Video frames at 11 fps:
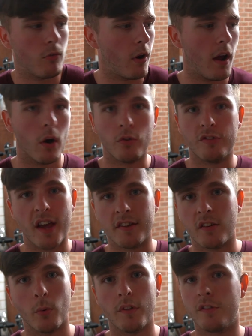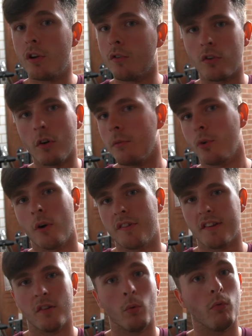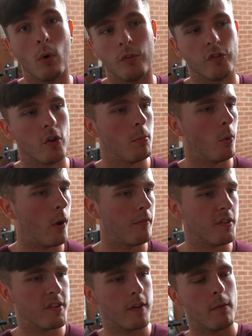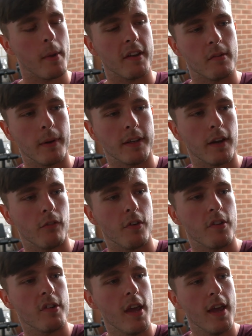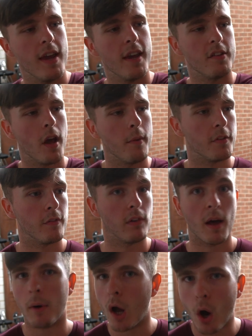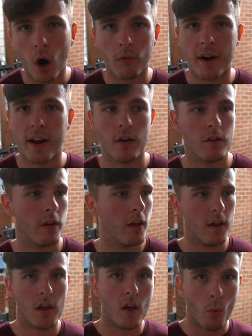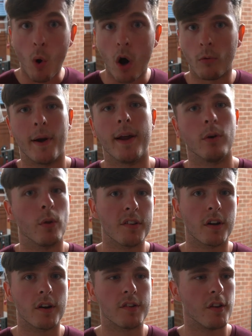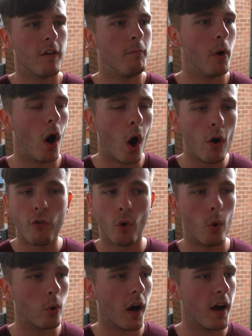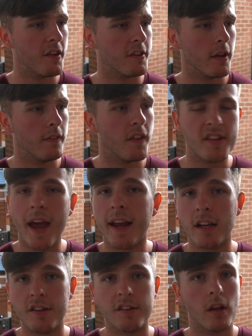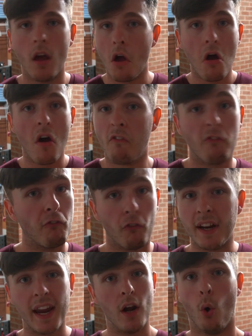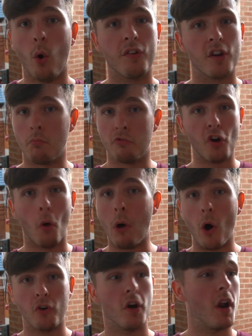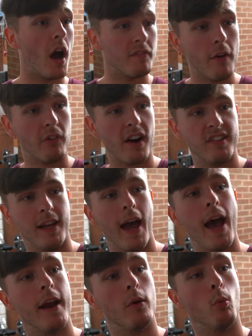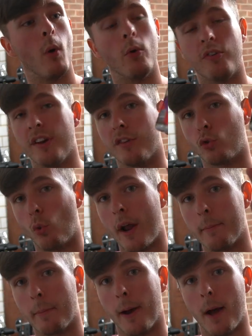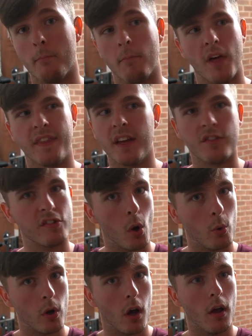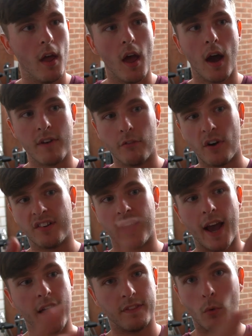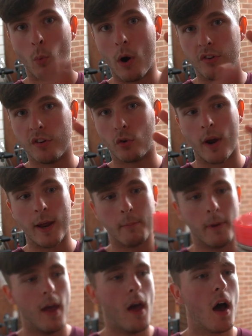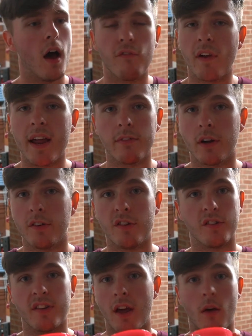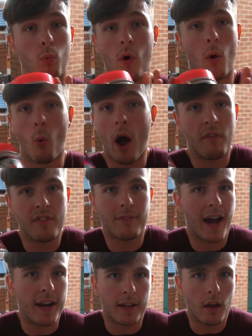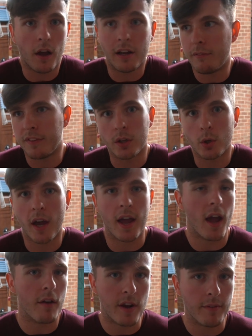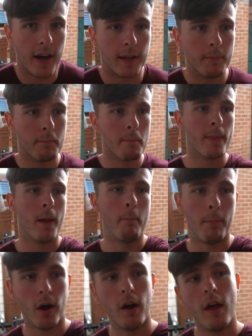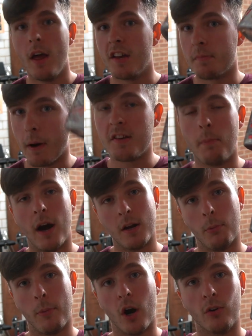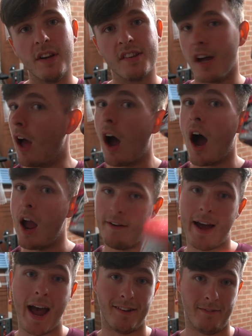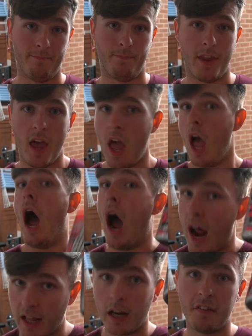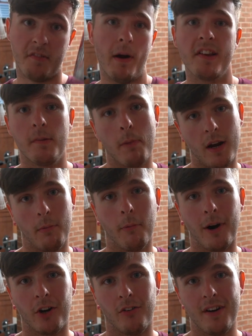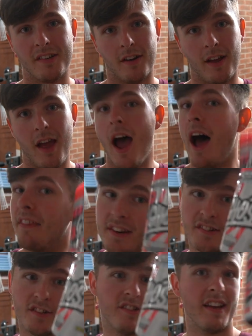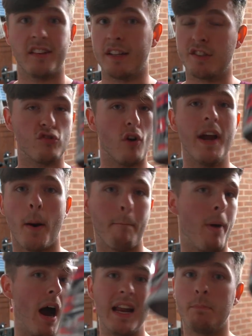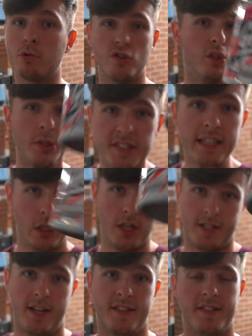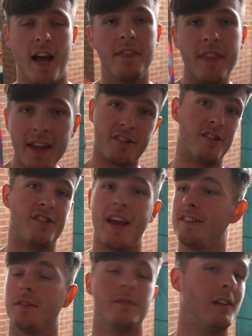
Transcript: right? I'll test it with 2 scoops or I'll test it with 1 scoop or whatever, see if it makes a big difference in terms of like my heart rate and work rate and all this kind of stuff. But overall, guys, the taste, friggin' awesome. Job well done. I've never actually had Welch's grape, I think it's soda. I've never actually had the Welch's grape flavor, just I've never had it. I live in the UK, I've never had it. But spicy pineapple margarita, I have had. And I love spicy pineapple margarita. And this just tastes like straight up pineapple juicy goodness. And this just tastes